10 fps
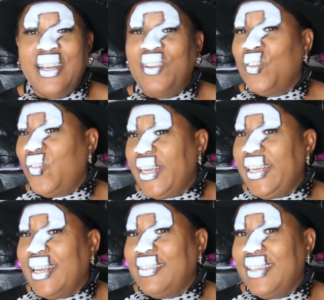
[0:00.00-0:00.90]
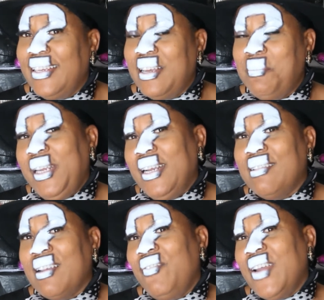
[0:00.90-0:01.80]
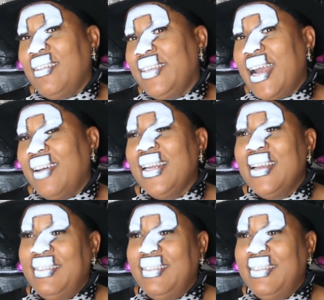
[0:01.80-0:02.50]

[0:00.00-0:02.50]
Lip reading: Now it's funny I say that because I found out